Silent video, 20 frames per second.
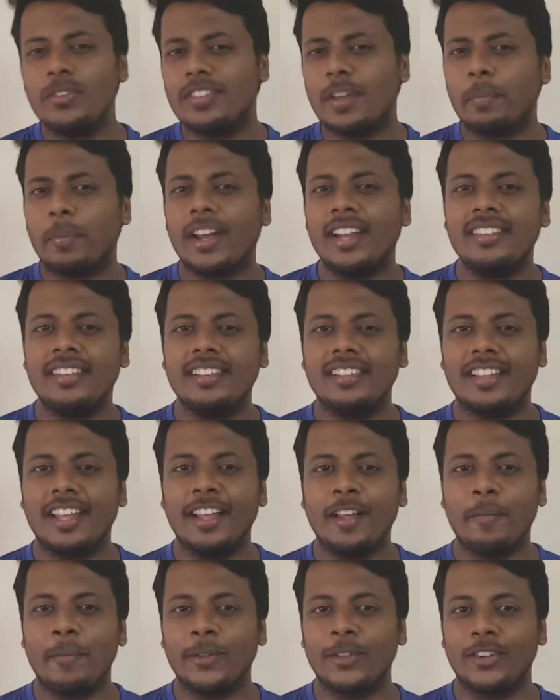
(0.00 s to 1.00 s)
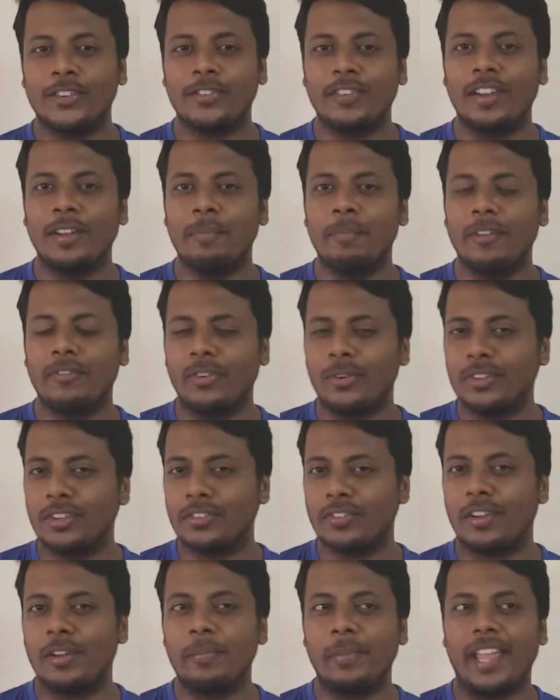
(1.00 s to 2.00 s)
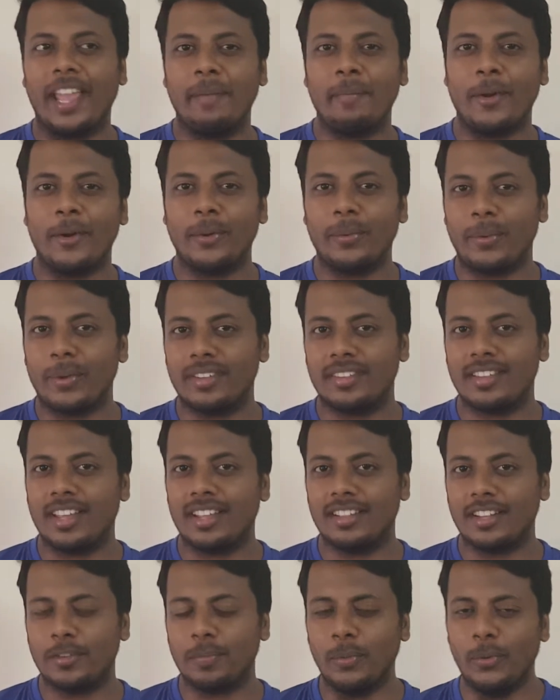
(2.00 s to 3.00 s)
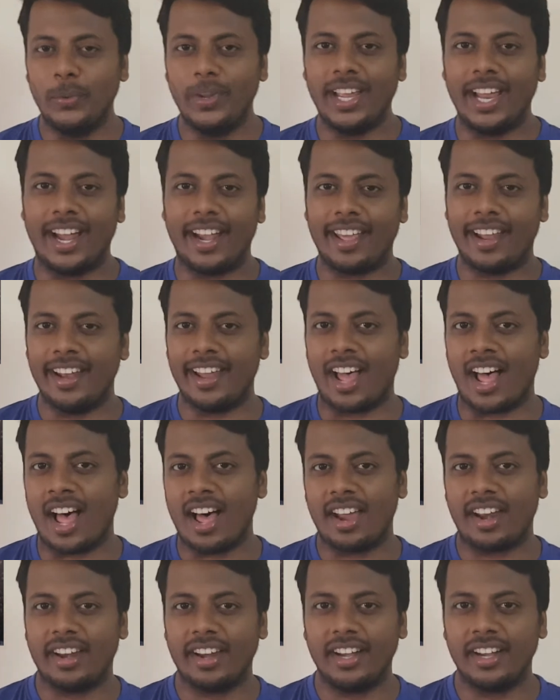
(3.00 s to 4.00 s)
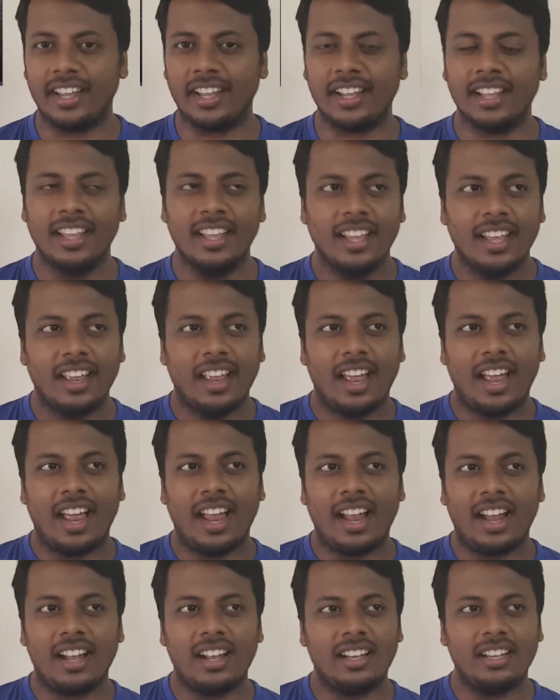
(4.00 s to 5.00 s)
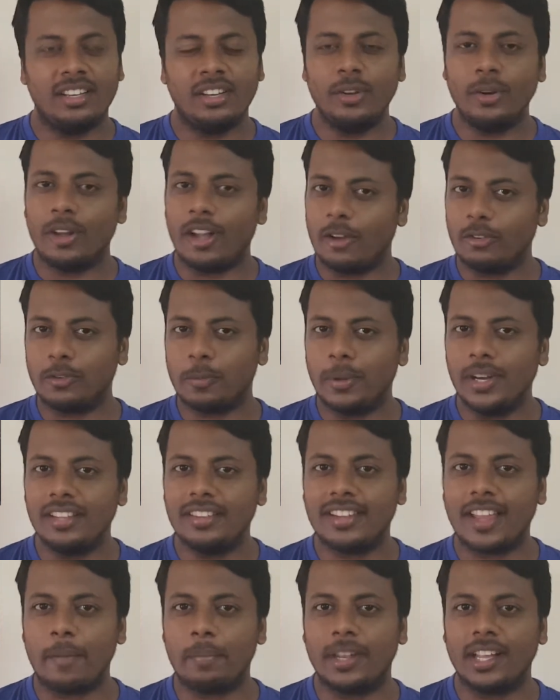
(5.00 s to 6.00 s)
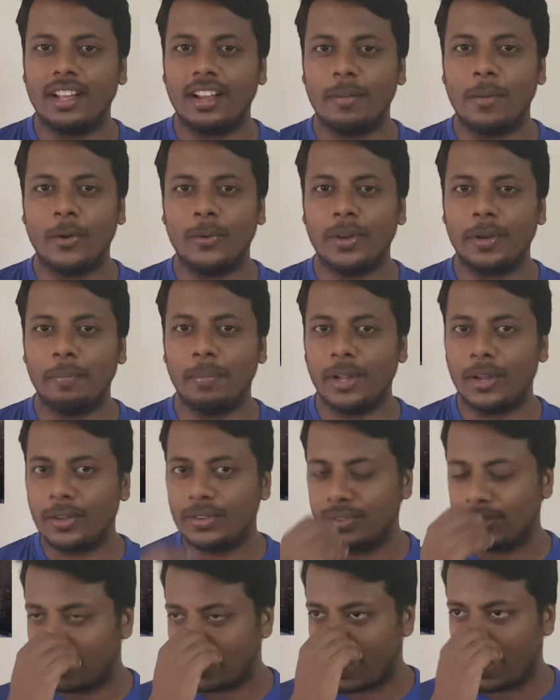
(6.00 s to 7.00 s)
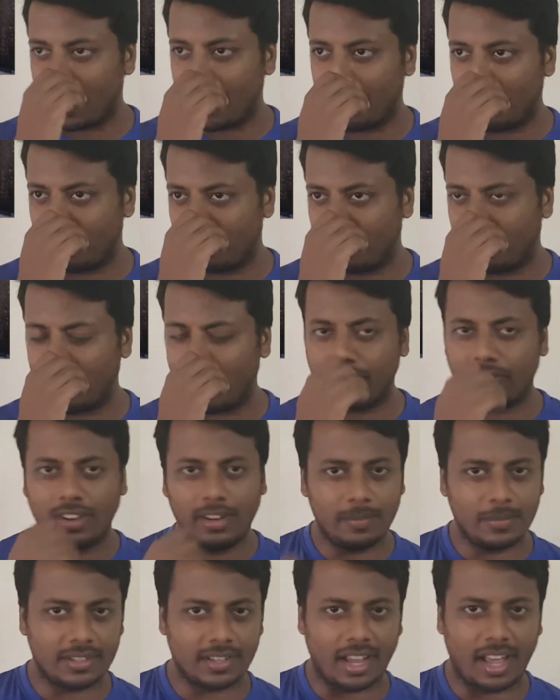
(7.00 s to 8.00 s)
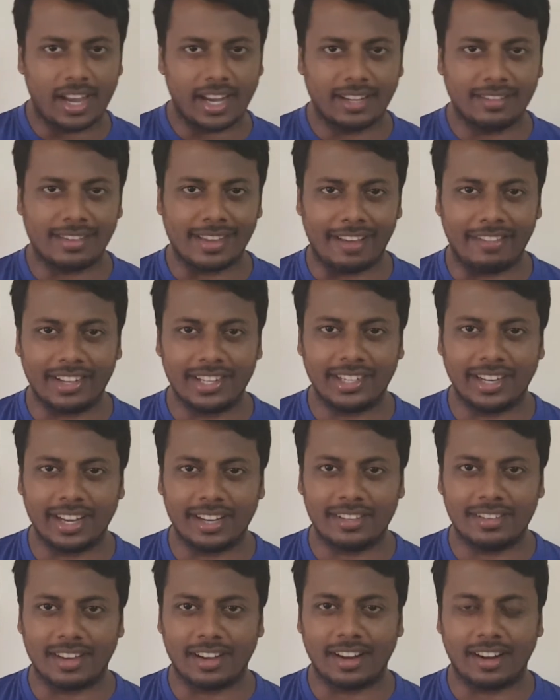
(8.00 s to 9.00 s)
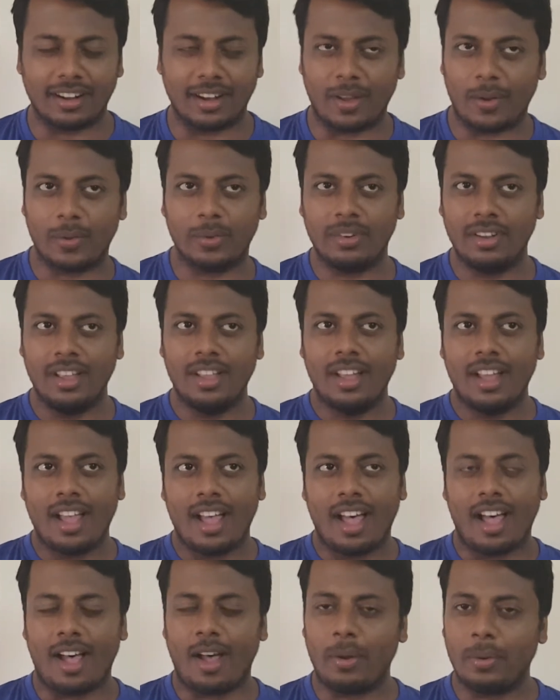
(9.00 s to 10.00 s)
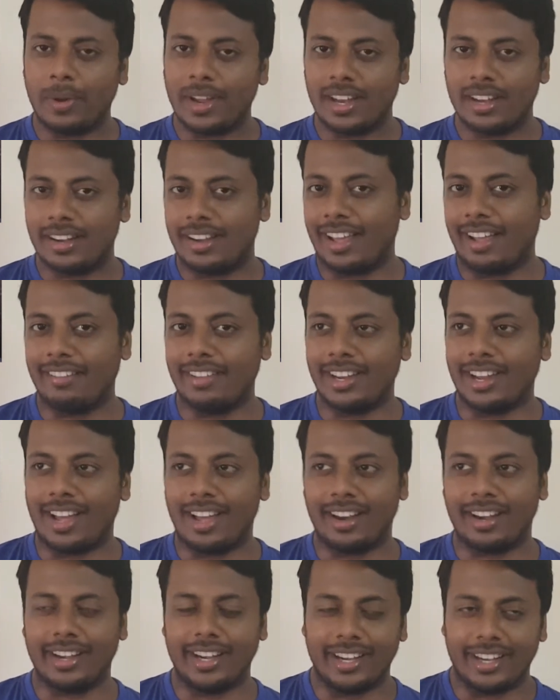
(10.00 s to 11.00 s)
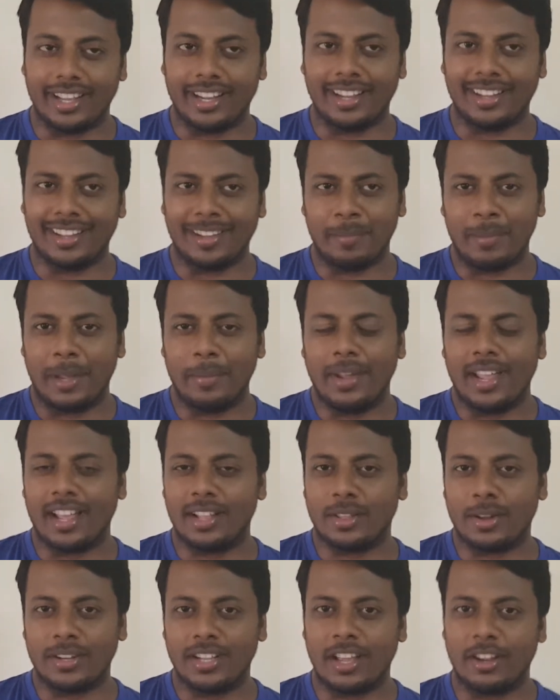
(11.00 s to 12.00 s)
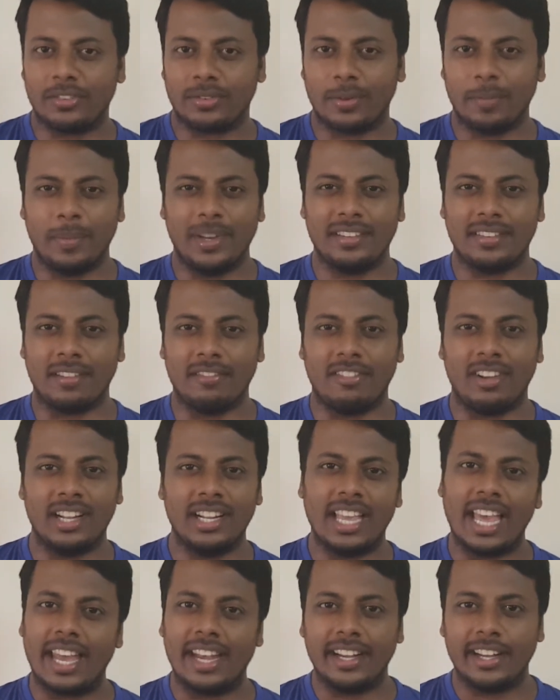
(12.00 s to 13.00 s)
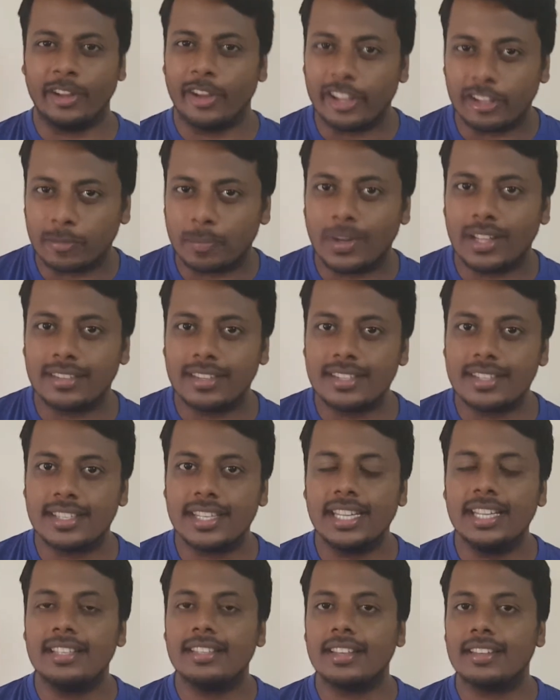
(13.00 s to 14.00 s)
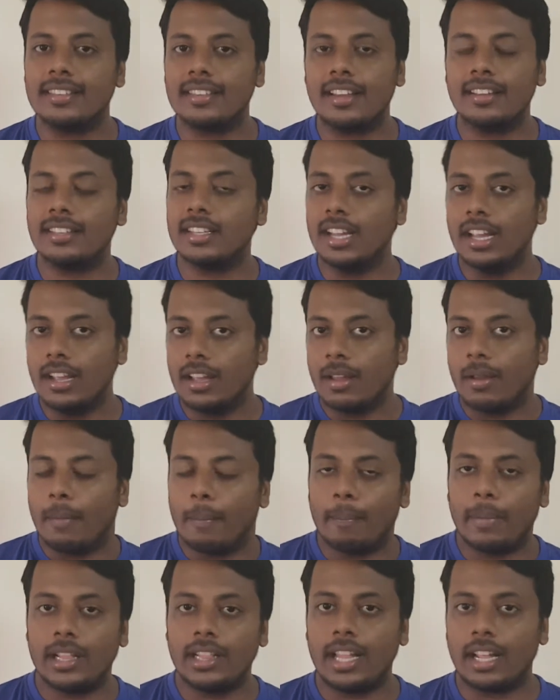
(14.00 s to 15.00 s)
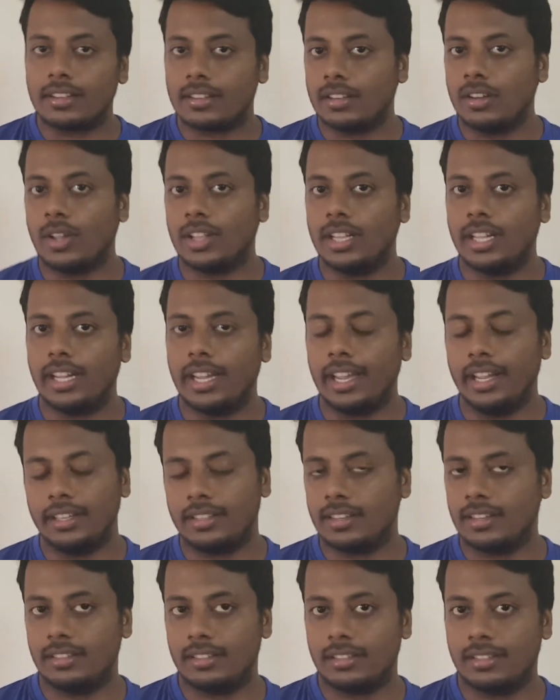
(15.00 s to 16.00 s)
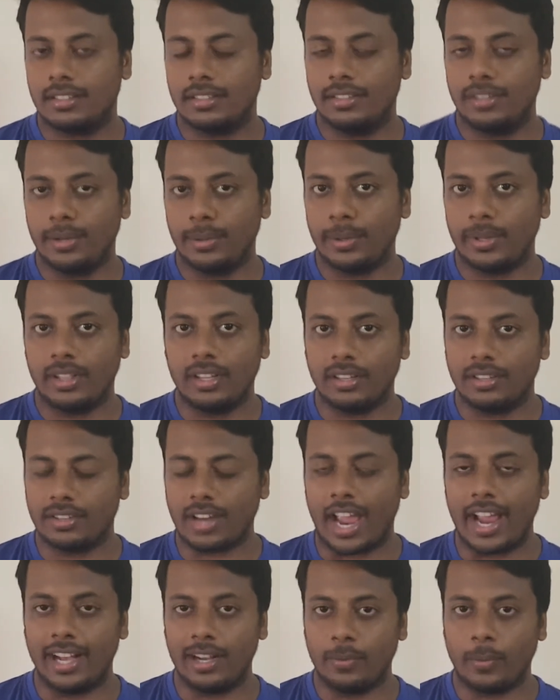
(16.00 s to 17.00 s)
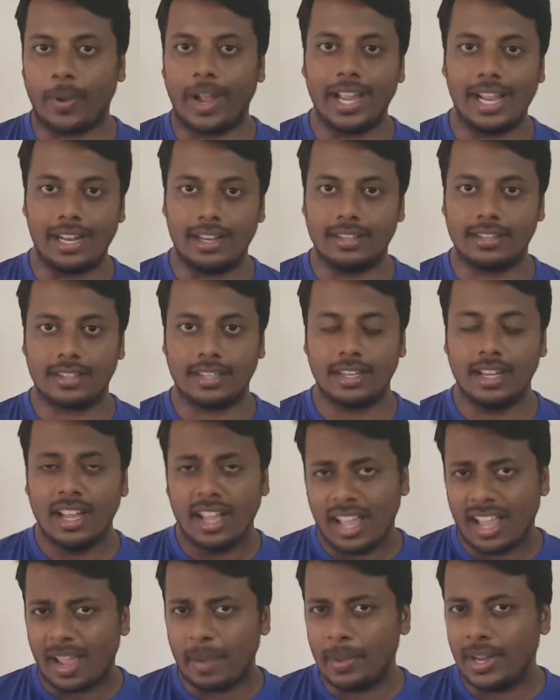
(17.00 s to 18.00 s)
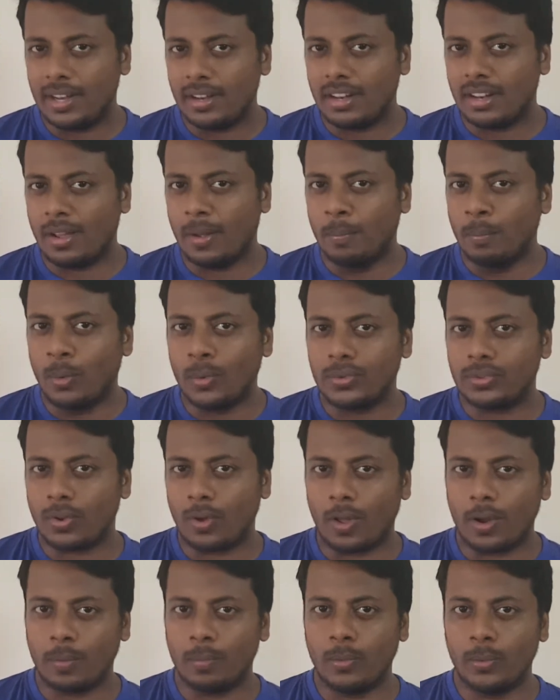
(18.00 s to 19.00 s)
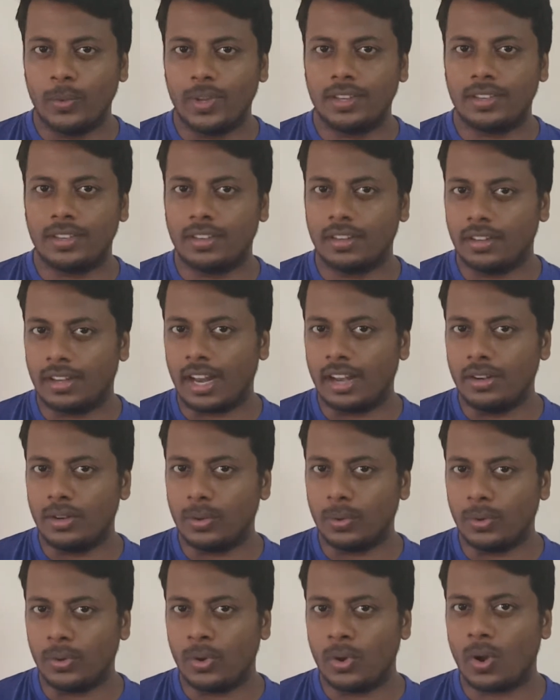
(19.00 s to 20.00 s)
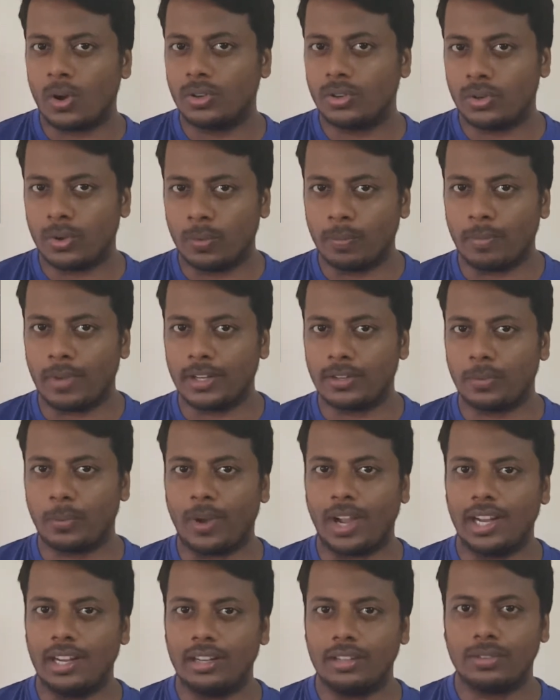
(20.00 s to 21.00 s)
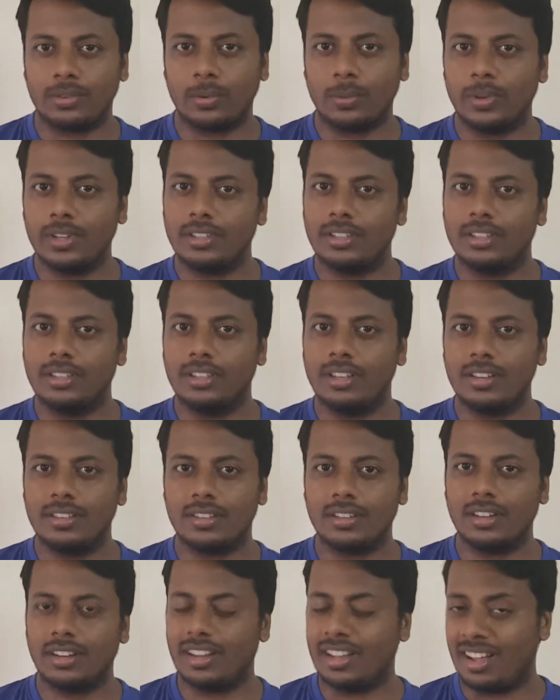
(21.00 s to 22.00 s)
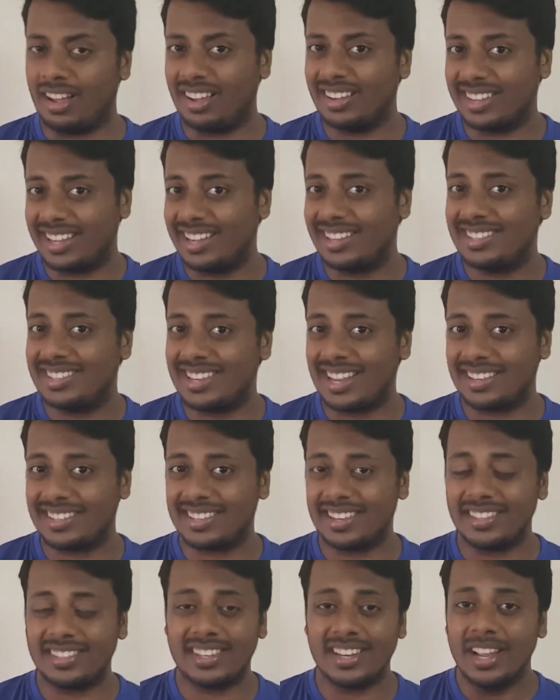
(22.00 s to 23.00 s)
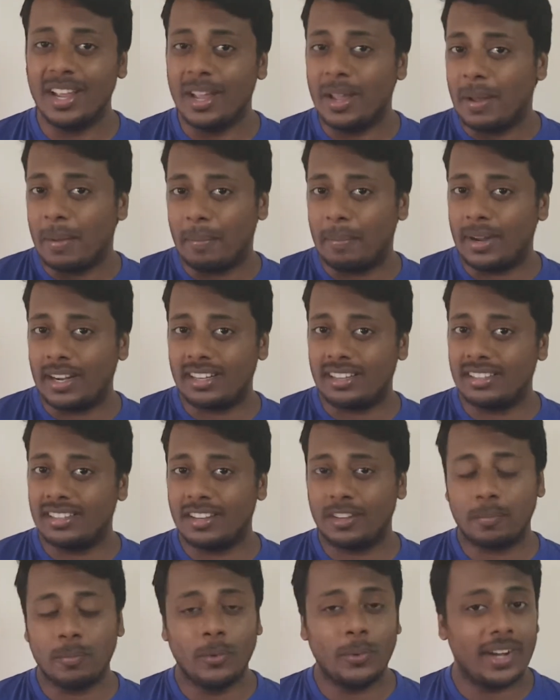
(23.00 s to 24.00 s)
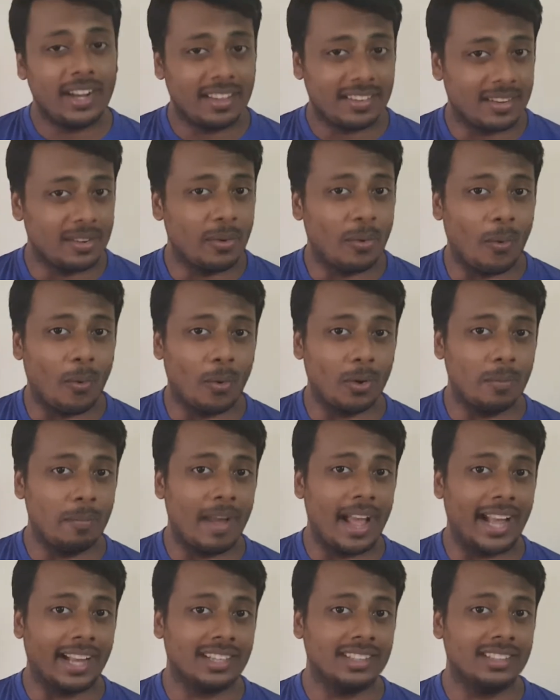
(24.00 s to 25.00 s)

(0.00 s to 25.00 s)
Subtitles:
surprising thing about this film, before this film came out, was that this movie had an R rating. And you know, I was pretty skeptical about it because a film starring 7 kids and a clown, how can it have an R rating? Maybe I thought there should be some vulgarity or explicit scenes as such, but that's not the case. It's due to the child violence. I mean, most horror movies tend to not show much violence towards this kids as such, but this movie doesn't hold back.